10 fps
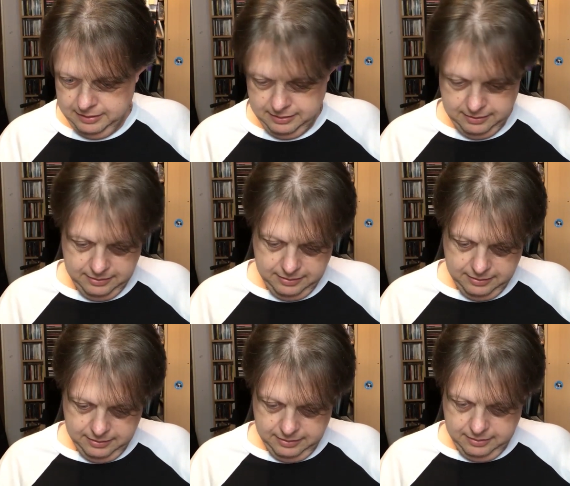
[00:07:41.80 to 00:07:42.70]

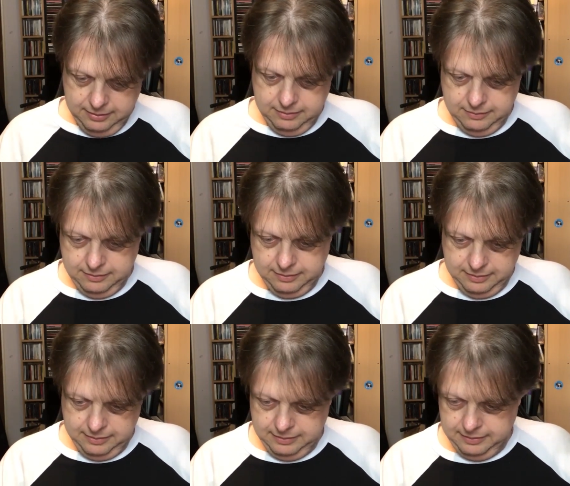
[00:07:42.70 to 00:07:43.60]

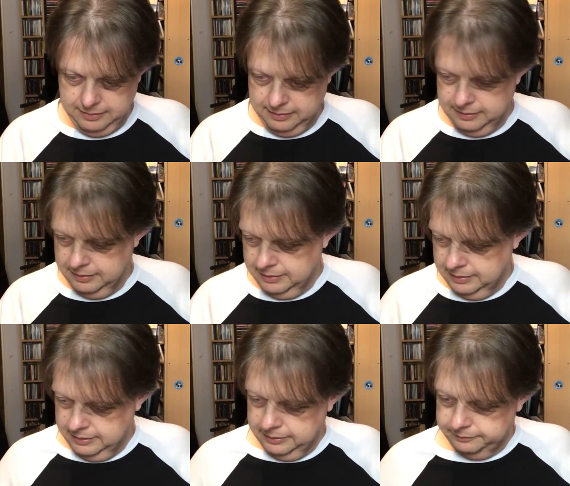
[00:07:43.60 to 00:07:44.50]

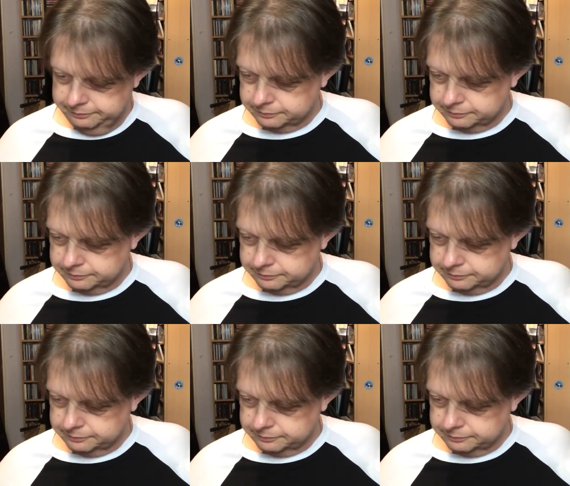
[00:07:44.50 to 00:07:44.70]
(no one is talking)